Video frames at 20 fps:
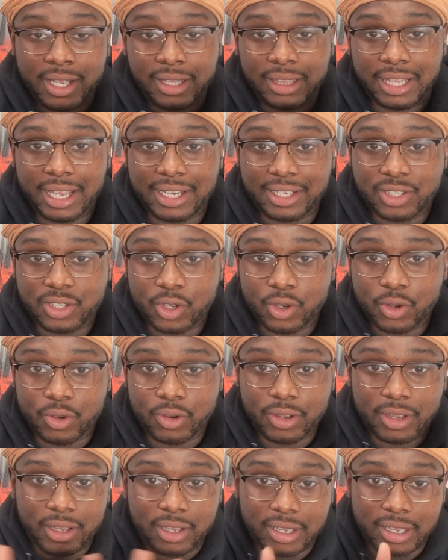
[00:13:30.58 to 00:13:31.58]
Like,
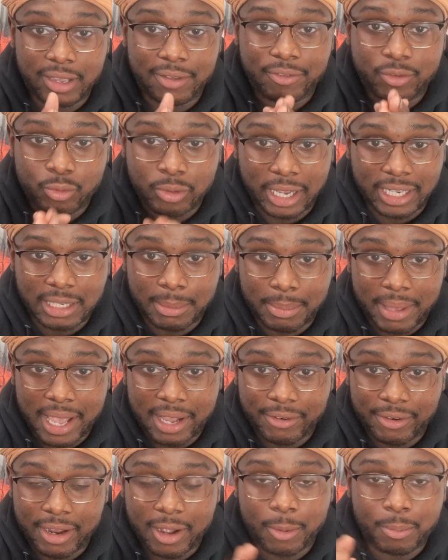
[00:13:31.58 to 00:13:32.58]
so, if you like the
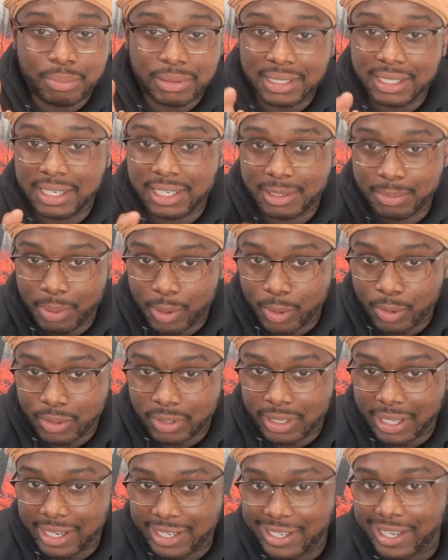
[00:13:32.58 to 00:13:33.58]
background, please post,
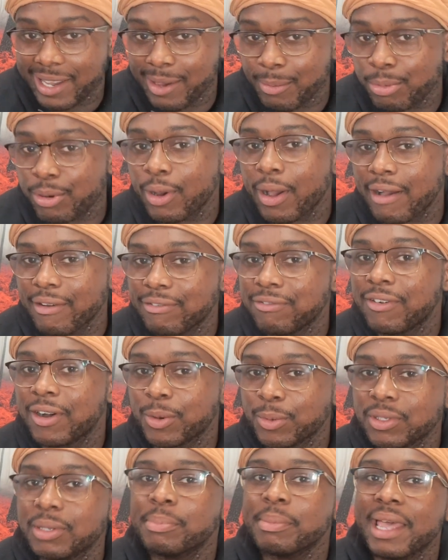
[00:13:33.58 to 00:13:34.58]
like, yeah, bro, I fuck
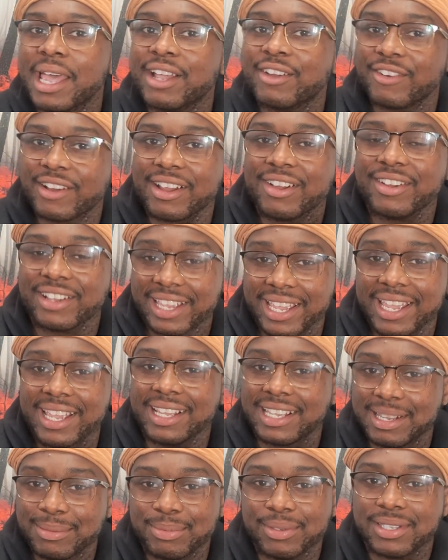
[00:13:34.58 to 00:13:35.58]
with the background, okay?
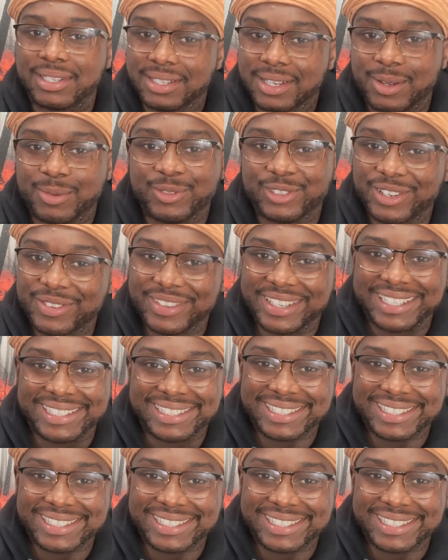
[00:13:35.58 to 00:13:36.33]
Keep this up. You know what I mean?